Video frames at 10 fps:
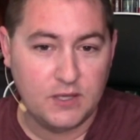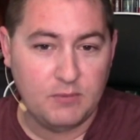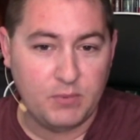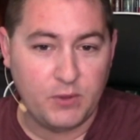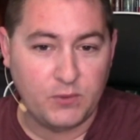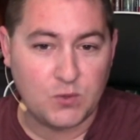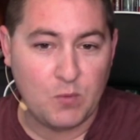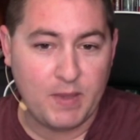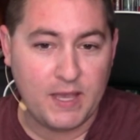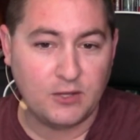but those who
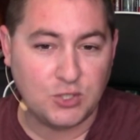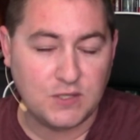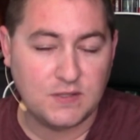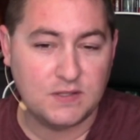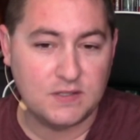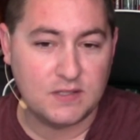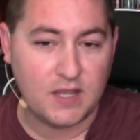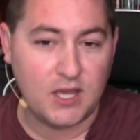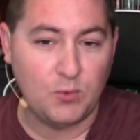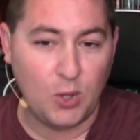remain on Jesus'
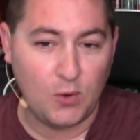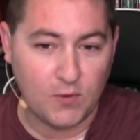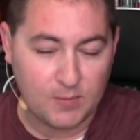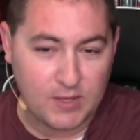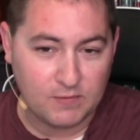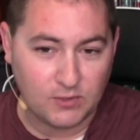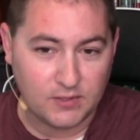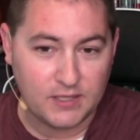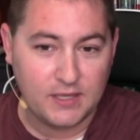side will overcome evil,